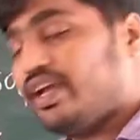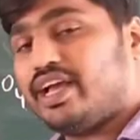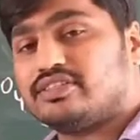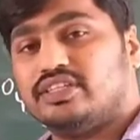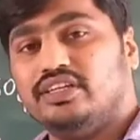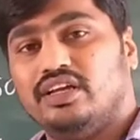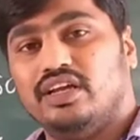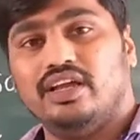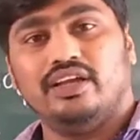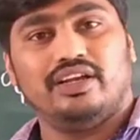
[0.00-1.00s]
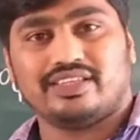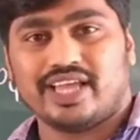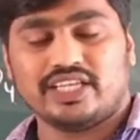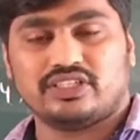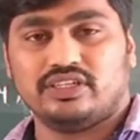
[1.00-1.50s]
acid,
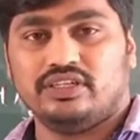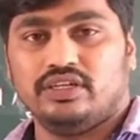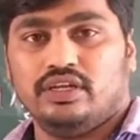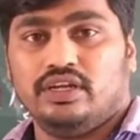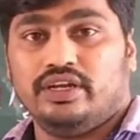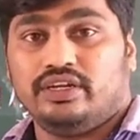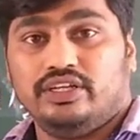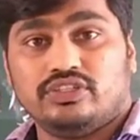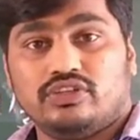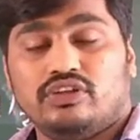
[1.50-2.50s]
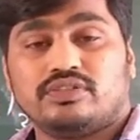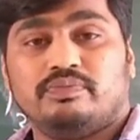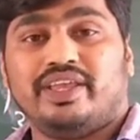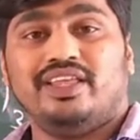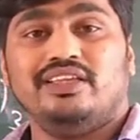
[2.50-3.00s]
it dissolves
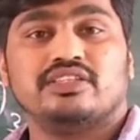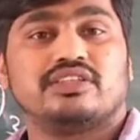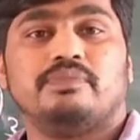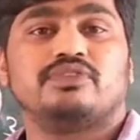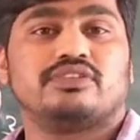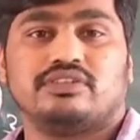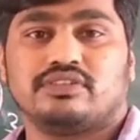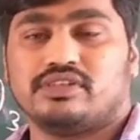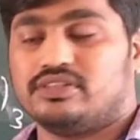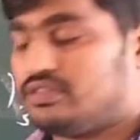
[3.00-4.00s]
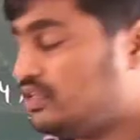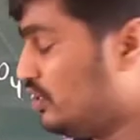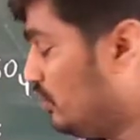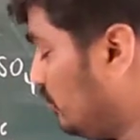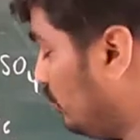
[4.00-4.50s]
many substances
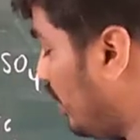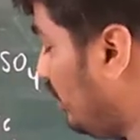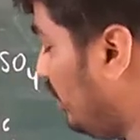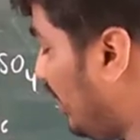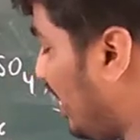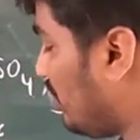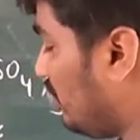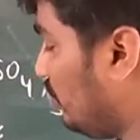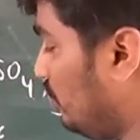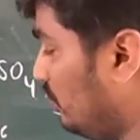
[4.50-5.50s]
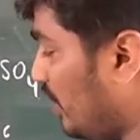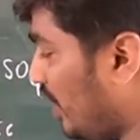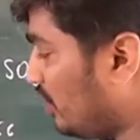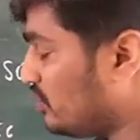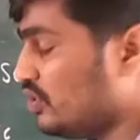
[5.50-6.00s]
so that it
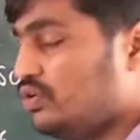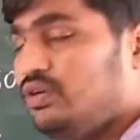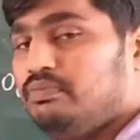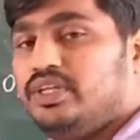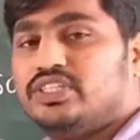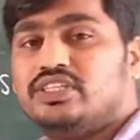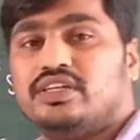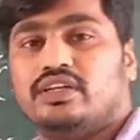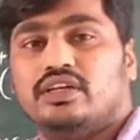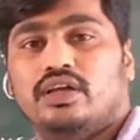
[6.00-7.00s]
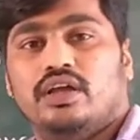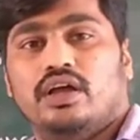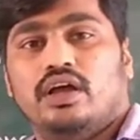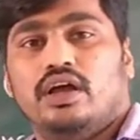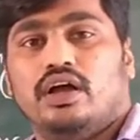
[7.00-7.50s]
acts as a good bleaching
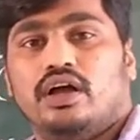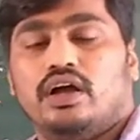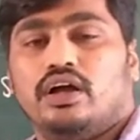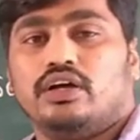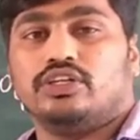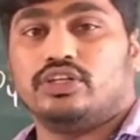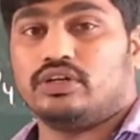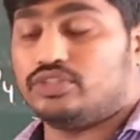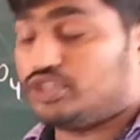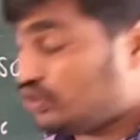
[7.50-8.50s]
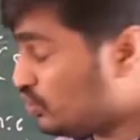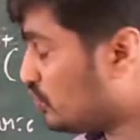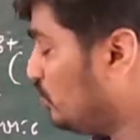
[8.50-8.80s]
or shows